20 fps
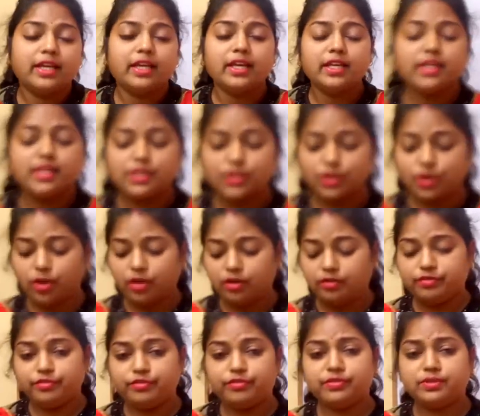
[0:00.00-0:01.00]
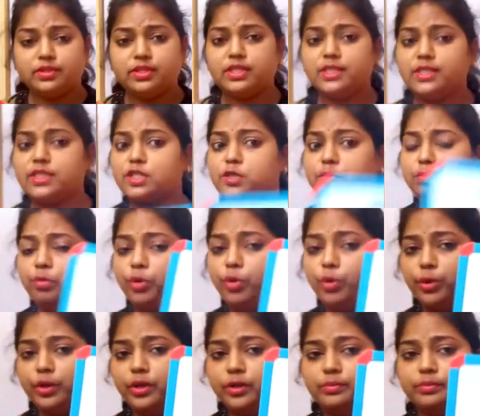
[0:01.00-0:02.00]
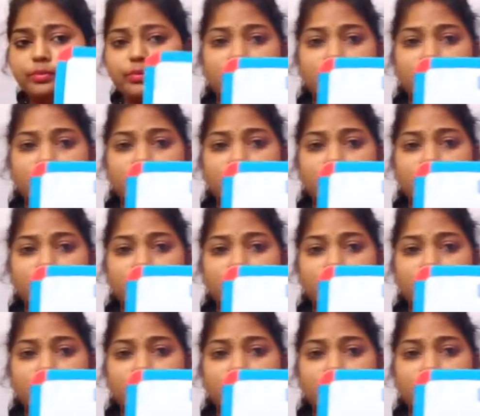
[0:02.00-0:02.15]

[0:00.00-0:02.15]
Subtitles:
is of this board.